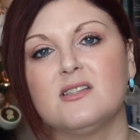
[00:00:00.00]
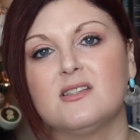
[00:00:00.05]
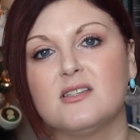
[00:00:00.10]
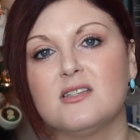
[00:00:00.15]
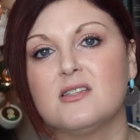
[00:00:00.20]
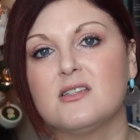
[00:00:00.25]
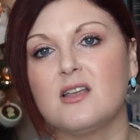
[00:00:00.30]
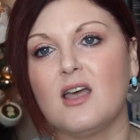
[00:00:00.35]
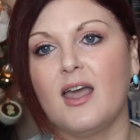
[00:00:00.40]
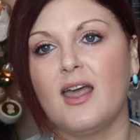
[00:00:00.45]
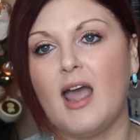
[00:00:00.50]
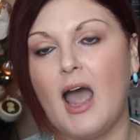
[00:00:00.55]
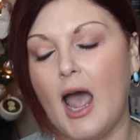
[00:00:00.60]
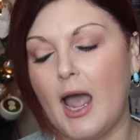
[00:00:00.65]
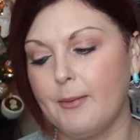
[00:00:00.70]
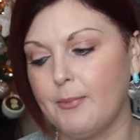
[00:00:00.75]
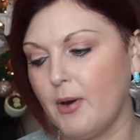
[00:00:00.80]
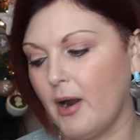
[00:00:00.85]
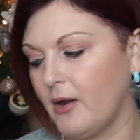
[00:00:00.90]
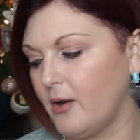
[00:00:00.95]
This is a
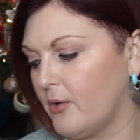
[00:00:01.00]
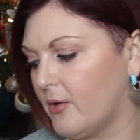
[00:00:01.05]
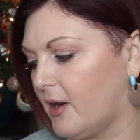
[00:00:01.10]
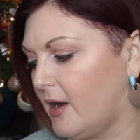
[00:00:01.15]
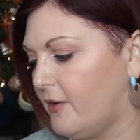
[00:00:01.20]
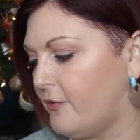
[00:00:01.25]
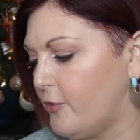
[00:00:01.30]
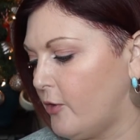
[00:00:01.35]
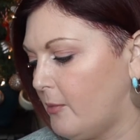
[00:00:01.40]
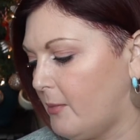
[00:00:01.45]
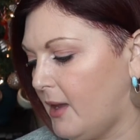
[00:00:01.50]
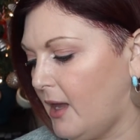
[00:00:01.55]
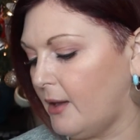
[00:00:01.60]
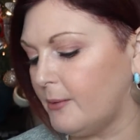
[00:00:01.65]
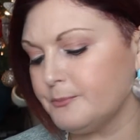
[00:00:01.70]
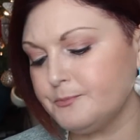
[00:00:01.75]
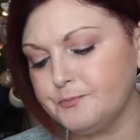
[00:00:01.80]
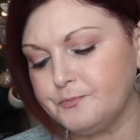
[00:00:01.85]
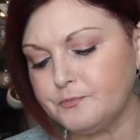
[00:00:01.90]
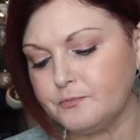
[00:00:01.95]
high priority for
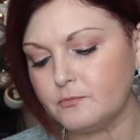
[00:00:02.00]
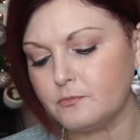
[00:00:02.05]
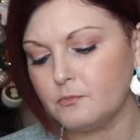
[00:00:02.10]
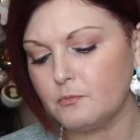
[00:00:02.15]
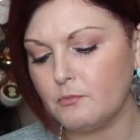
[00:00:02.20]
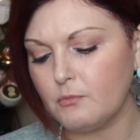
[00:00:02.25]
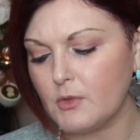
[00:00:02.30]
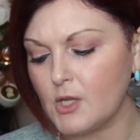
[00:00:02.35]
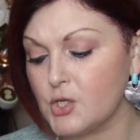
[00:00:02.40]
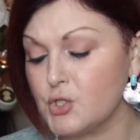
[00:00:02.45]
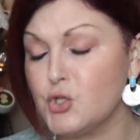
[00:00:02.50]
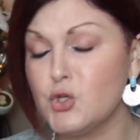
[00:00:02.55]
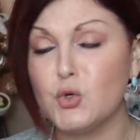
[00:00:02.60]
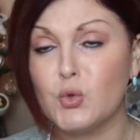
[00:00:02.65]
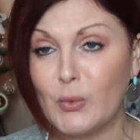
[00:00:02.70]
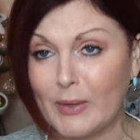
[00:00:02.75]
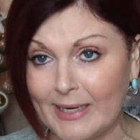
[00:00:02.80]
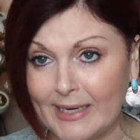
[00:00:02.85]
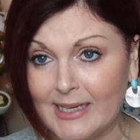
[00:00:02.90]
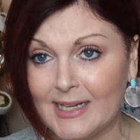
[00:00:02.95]
me to
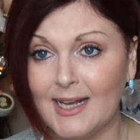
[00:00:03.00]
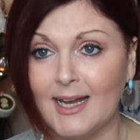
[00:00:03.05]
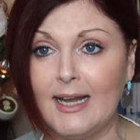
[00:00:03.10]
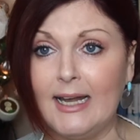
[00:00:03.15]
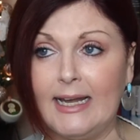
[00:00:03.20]
read.